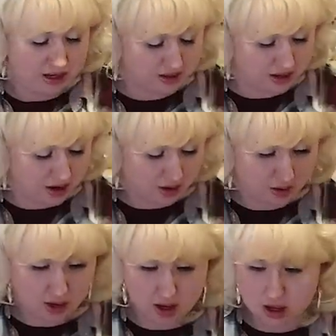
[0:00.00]

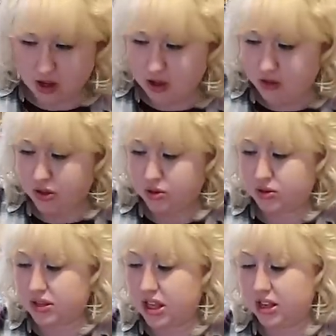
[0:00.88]
So
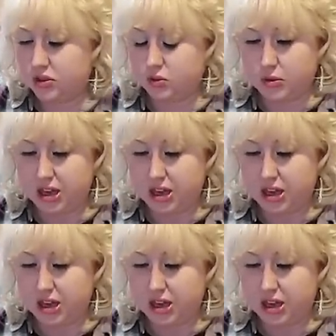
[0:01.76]
those things will